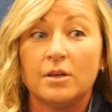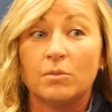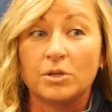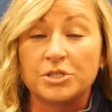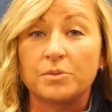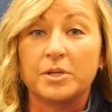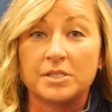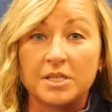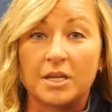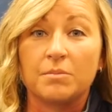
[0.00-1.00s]
we should be a
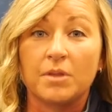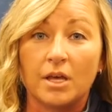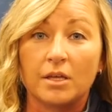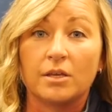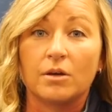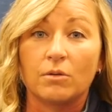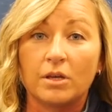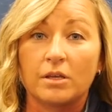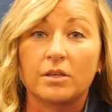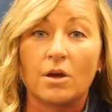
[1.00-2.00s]
team that, you know,
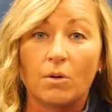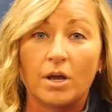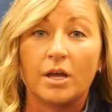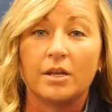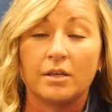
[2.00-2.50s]
can go in